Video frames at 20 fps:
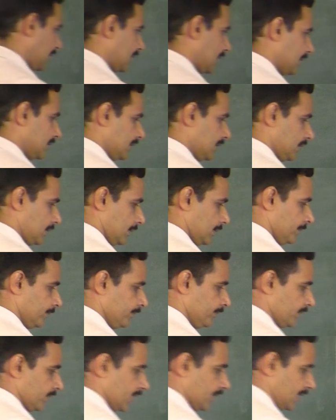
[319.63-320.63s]
taken
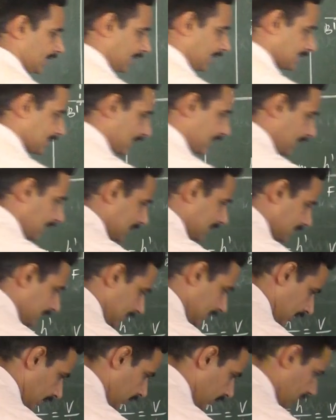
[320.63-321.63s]
H
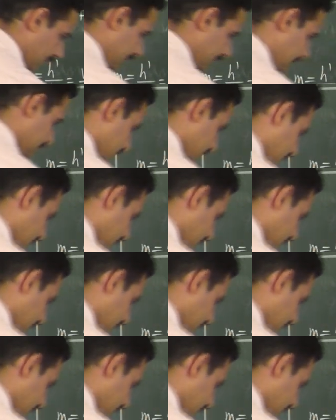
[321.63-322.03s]
here only,